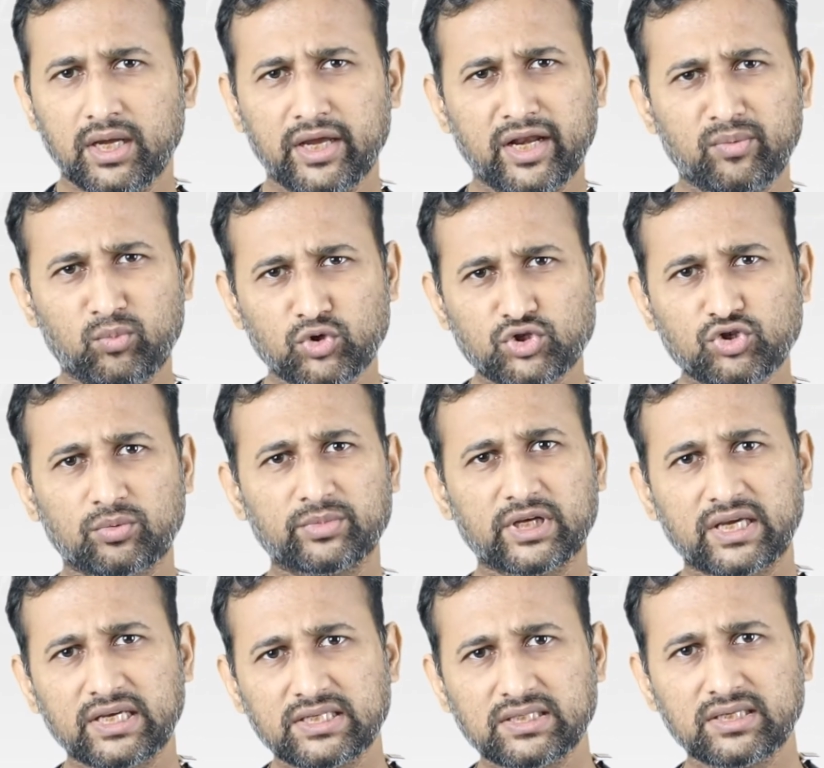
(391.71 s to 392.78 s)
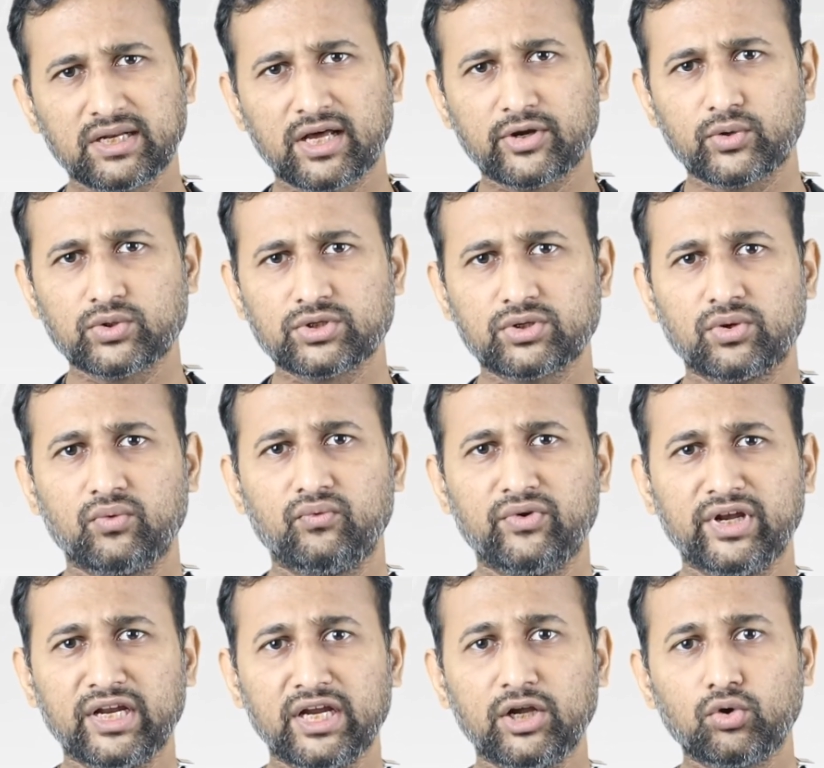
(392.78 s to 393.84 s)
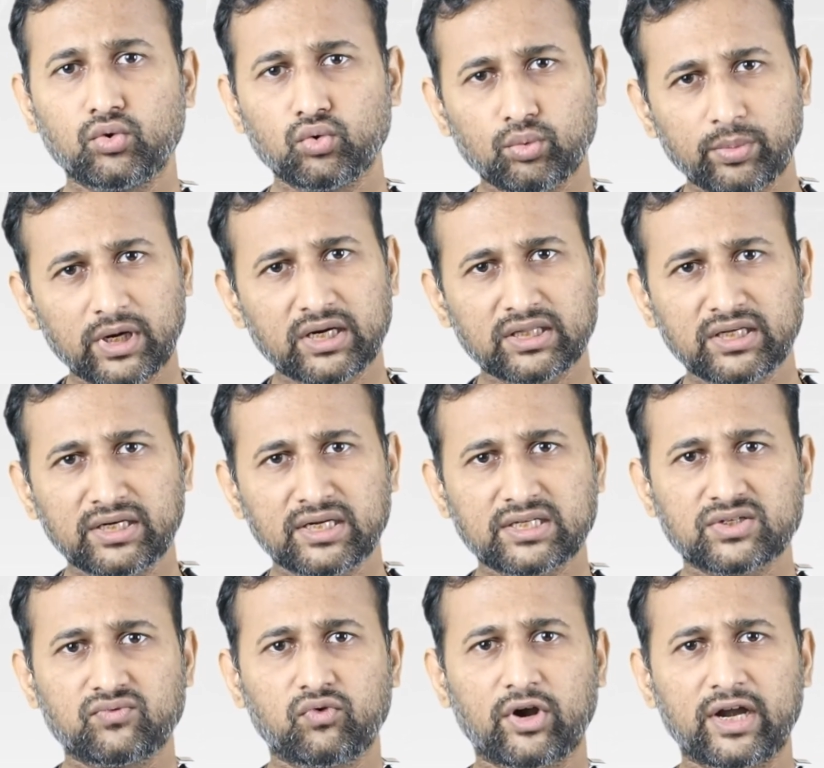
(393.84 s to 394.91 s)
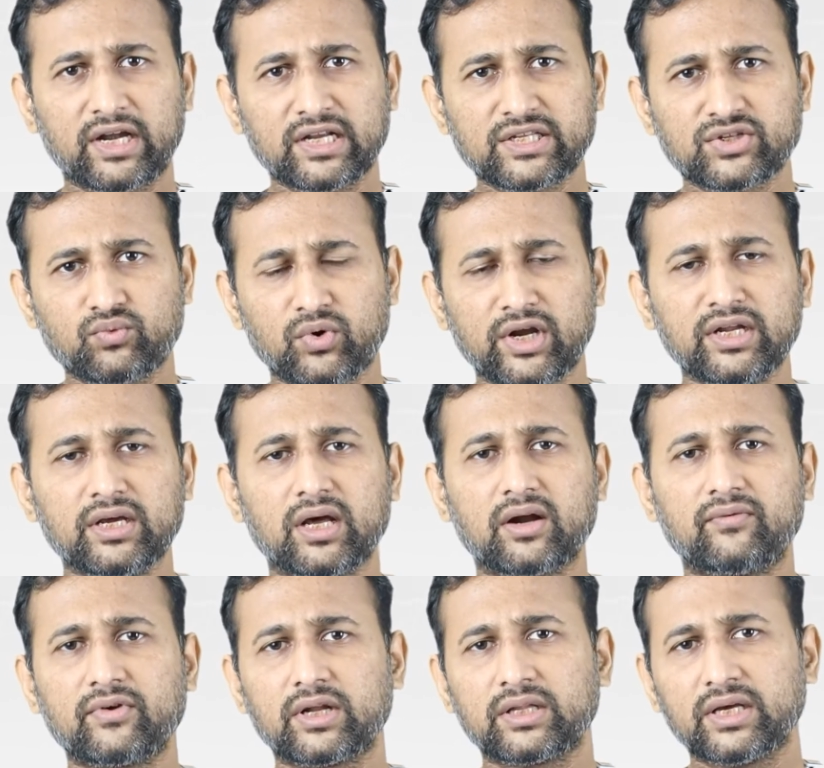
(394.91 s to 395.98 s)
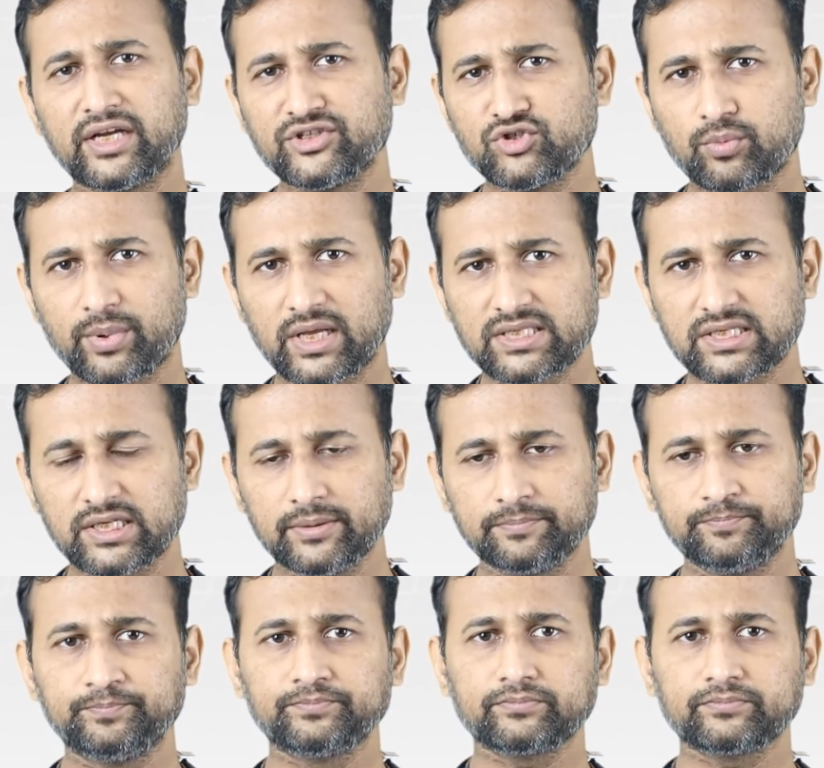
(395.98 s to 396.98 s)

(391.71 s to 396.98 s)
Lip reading: In most of the case scenarios we need 2 blood thinners for at least 1 year after the angioplasty.